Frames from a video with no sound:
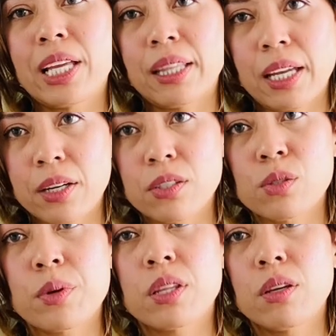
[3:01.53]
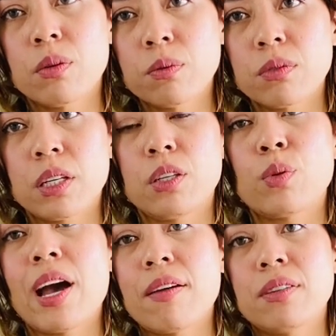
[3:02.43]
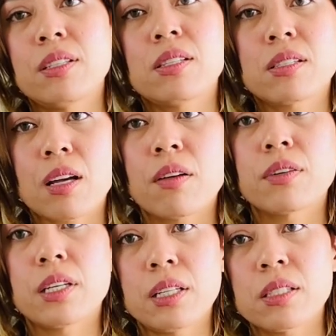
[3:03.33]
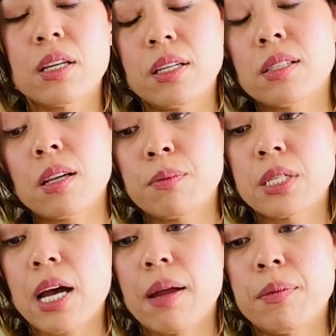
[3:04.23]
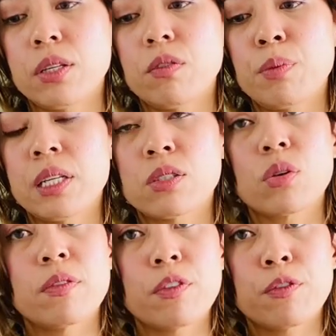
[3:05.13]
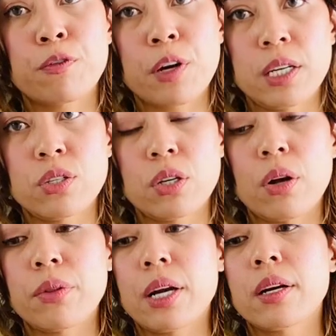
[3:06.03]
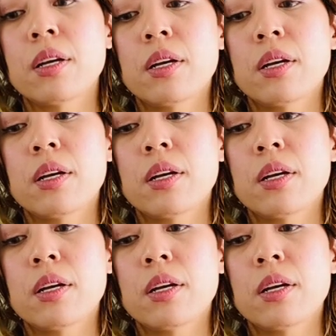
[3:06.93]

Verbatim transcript: layers with you that you haven't discovered in, in some time and you've been sort of afraid to go there.